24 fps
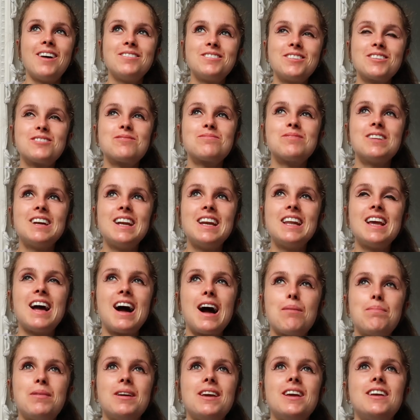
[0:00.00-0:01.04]
I'm just really
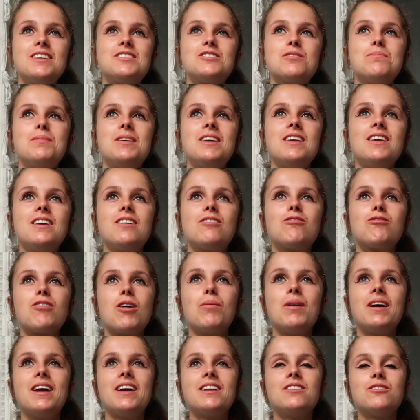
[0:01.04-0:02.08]
happy to be
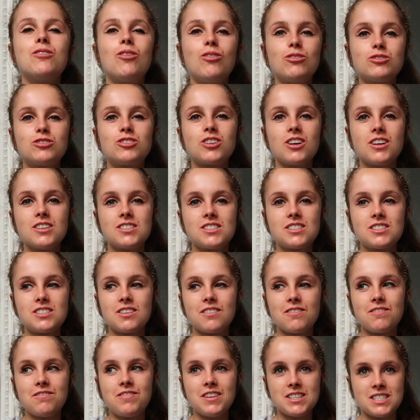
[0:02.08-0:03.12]
growing, not
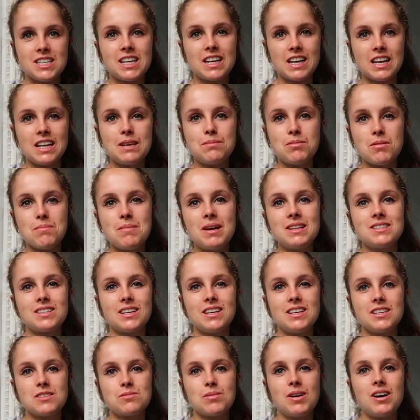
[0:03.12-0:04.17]
just physically but
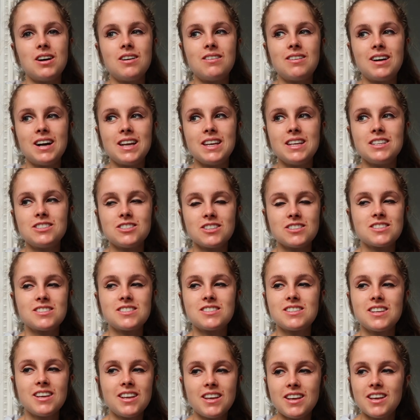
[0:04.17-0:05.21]
mentally as well, and I
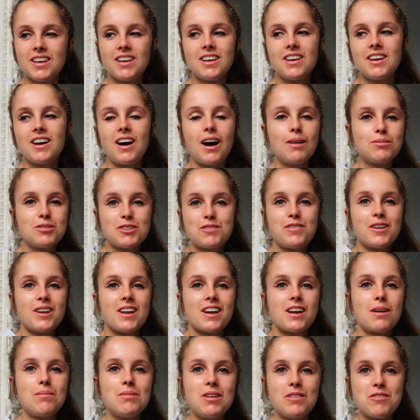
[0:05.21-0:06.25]
just feel
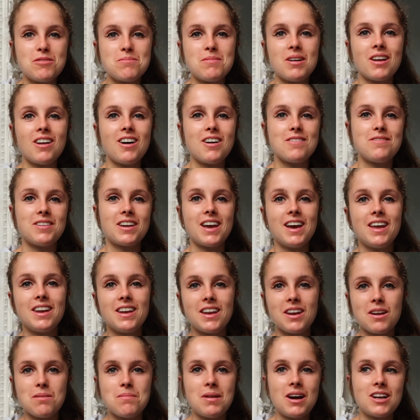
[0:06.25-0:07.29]
like I'm living my life
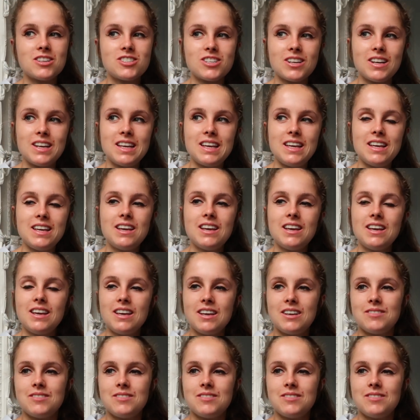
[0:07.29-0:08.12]
again, and I'm